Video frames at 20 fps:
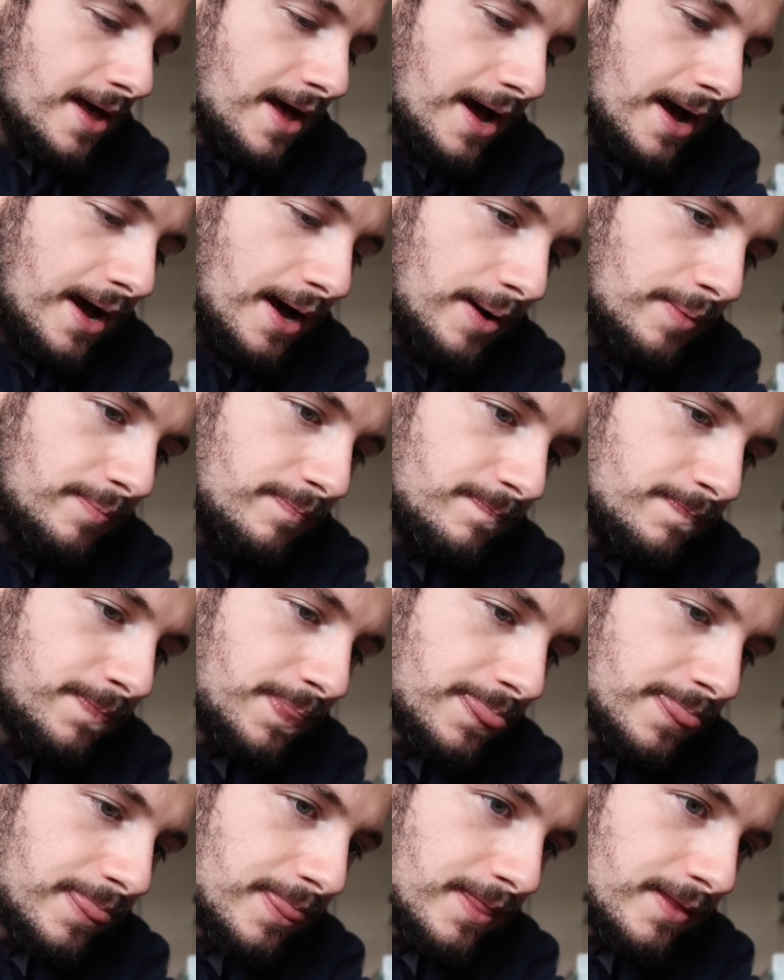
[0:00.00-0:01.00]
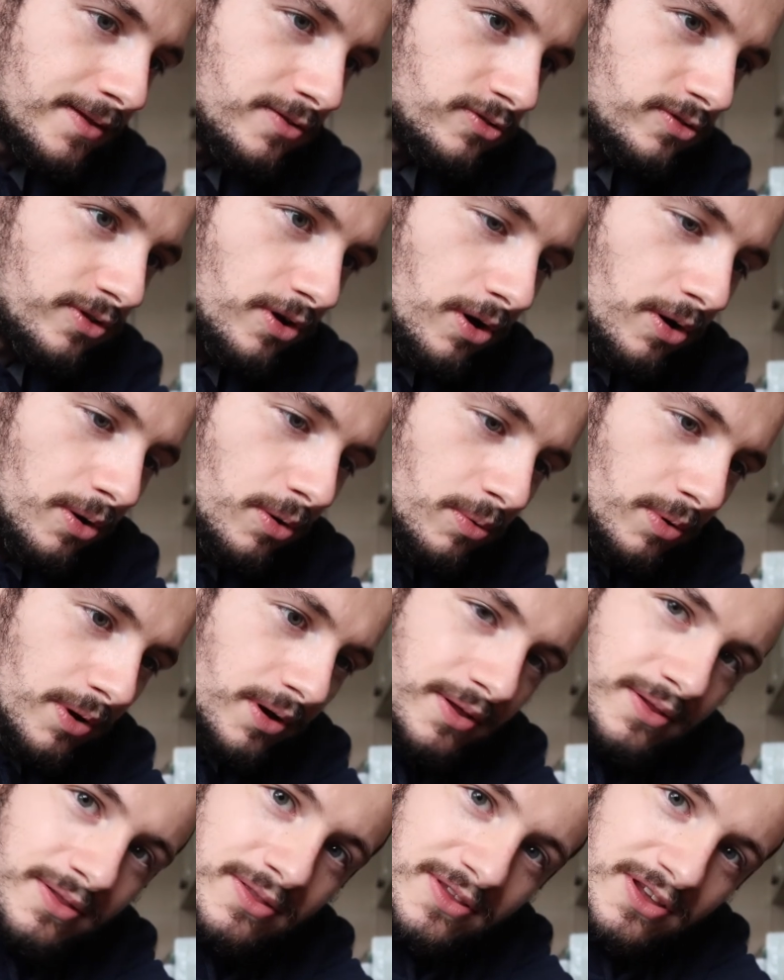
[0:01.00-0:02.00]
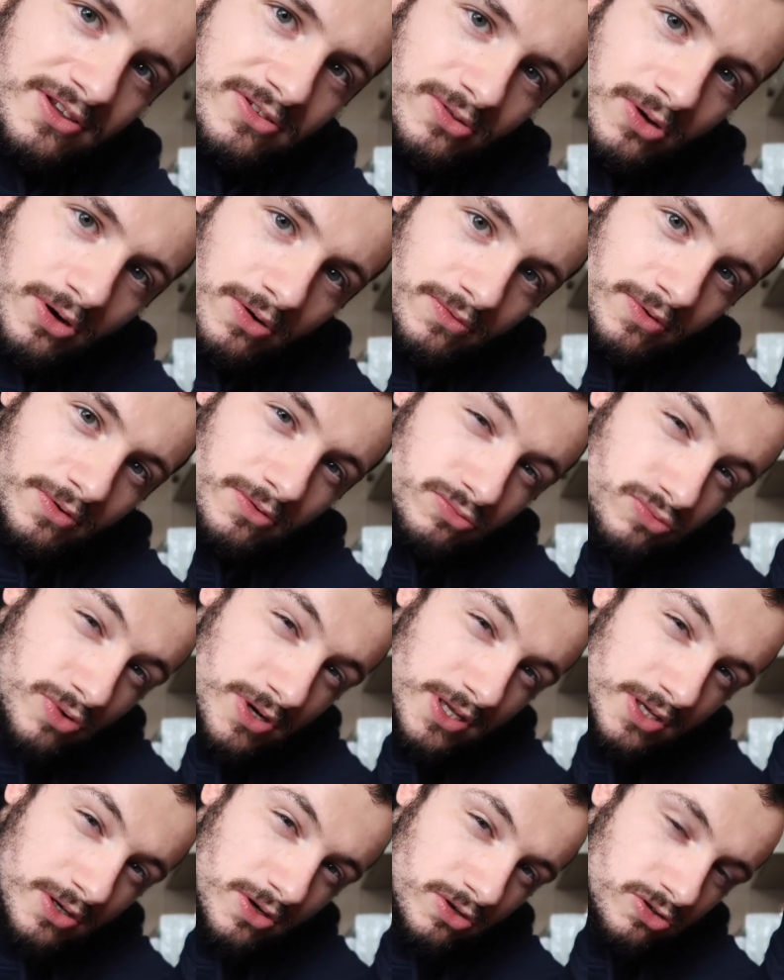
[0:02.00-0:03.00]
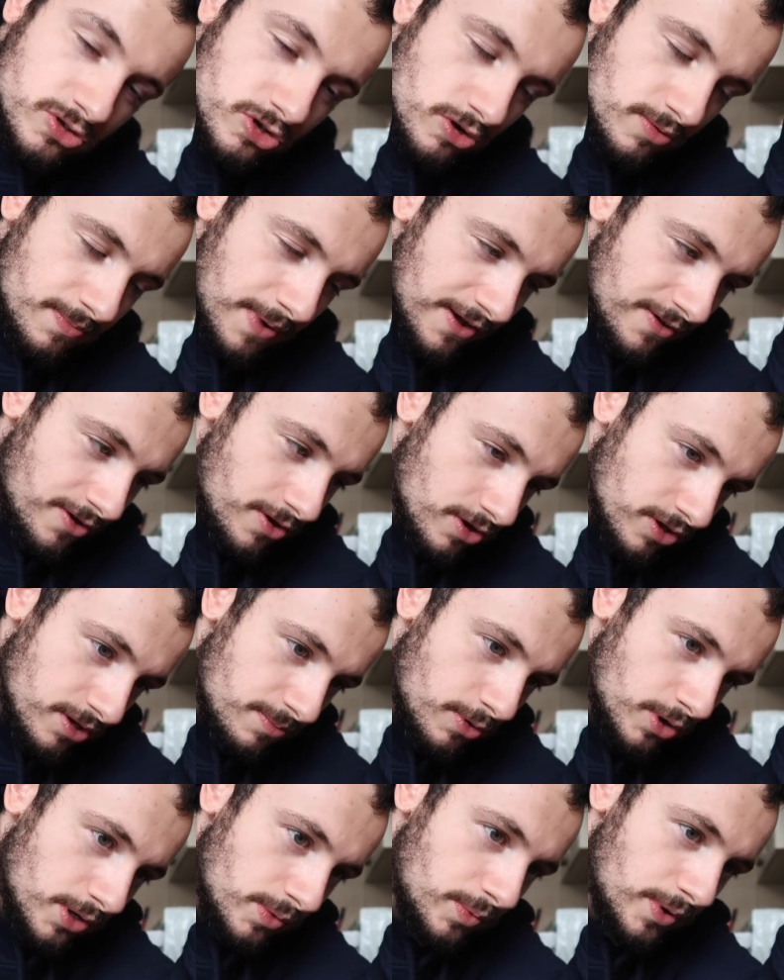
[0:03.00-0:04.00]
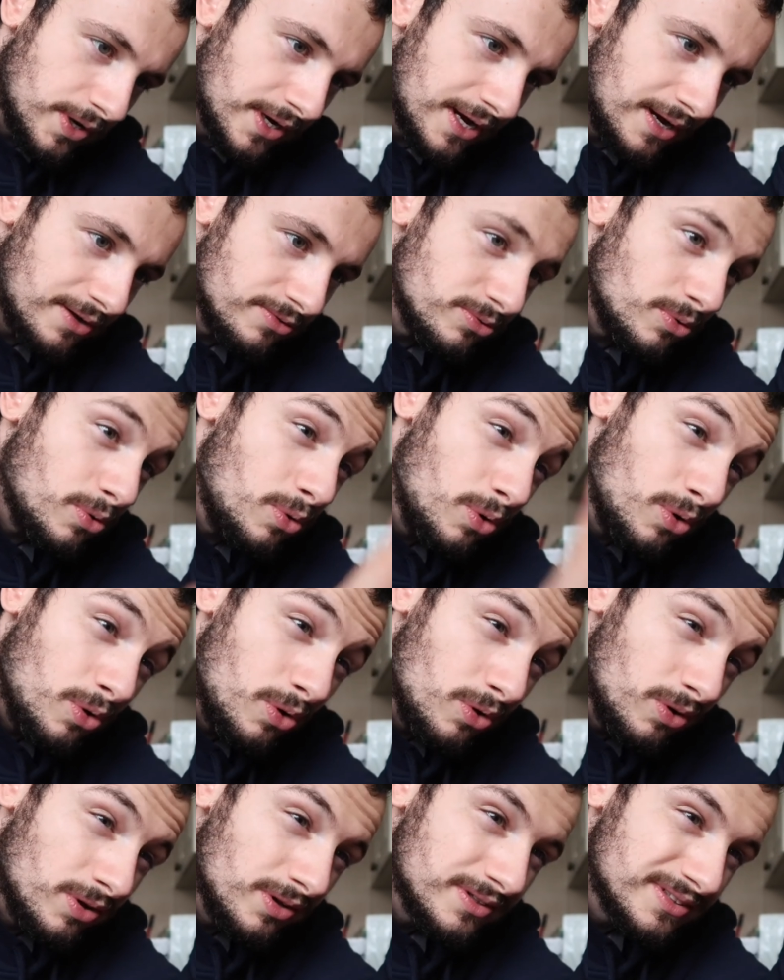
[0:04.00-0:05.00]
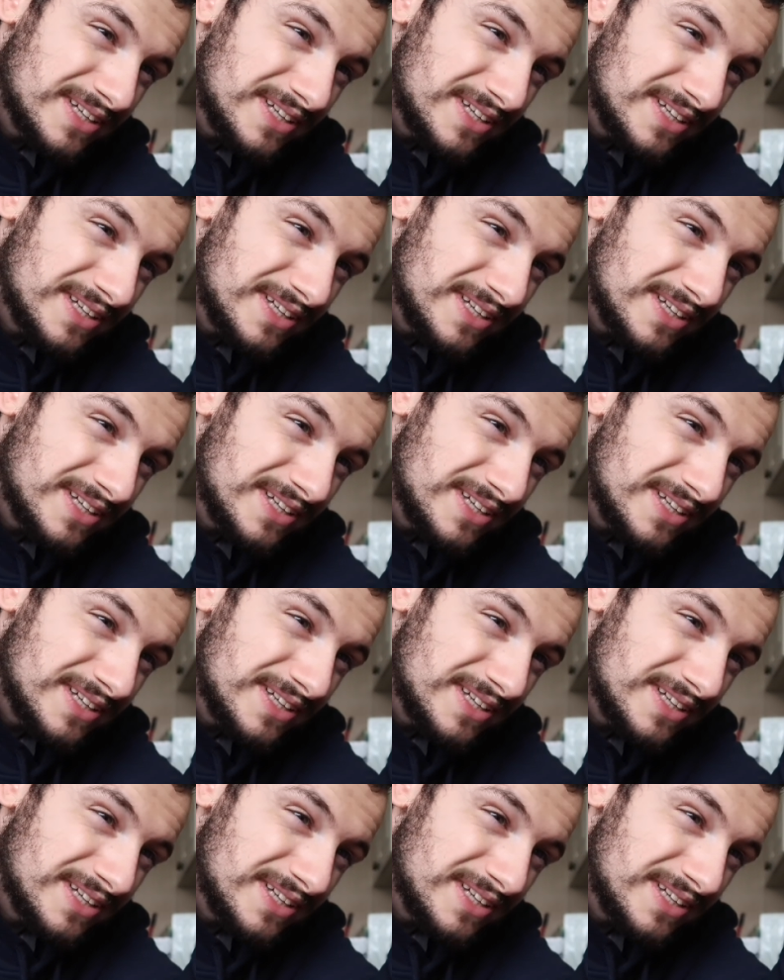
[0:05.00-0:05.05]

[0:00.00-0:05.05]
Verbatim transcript: um, so this sort of is really good during my early morning workouts or